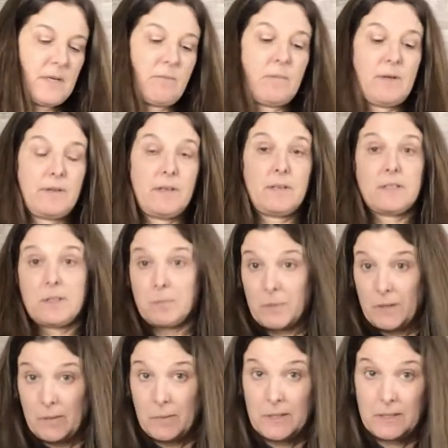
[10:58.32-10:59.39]
Well, the
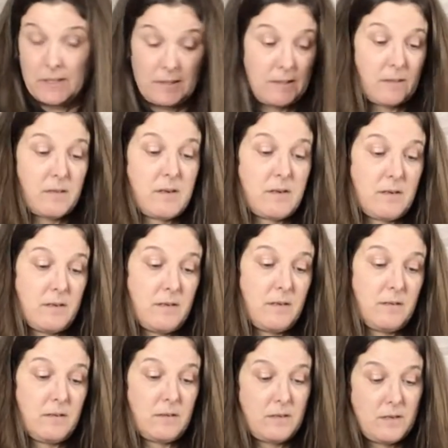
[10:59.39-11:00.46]
experiment is
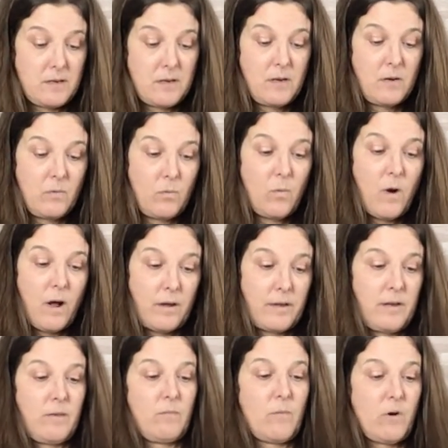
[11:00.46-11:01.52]
called
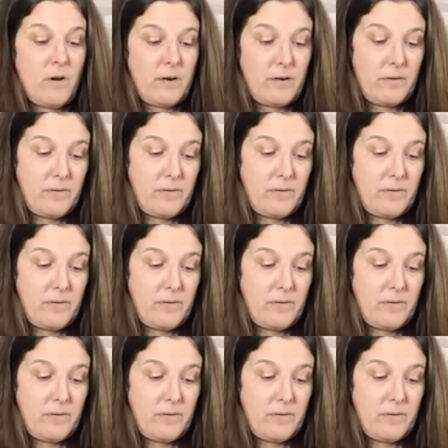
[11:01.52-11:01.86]
walking water,